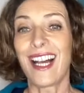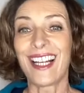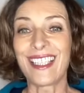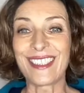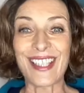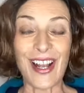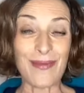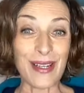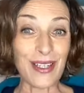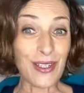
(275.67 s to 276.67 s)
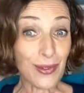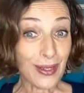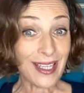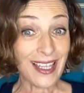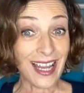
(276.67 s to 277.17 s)
And I'll be
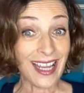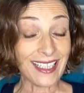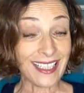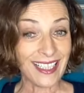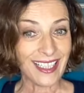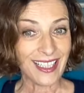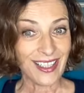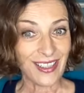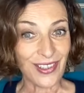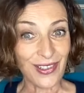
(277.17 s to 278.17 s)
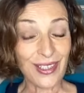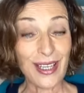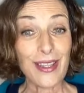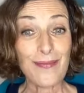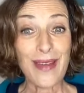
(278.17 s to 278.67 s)
doing that
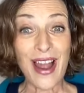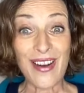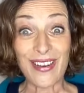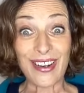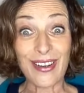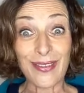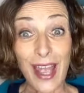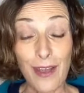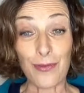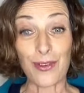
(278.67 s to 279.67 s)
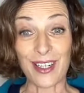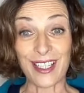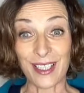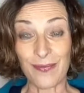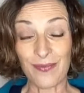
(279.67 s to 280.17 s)
using the power of F
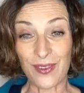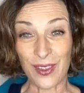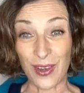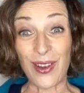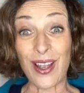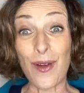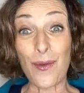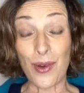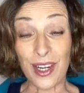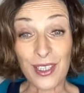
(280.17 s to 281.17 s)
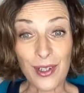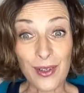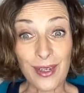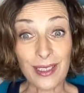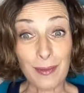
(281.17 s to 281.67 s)
words. So words are
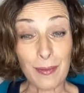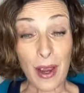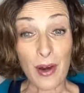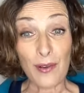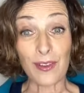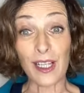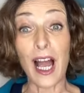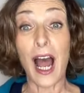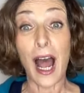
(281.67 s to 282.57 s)
incredibly powerful.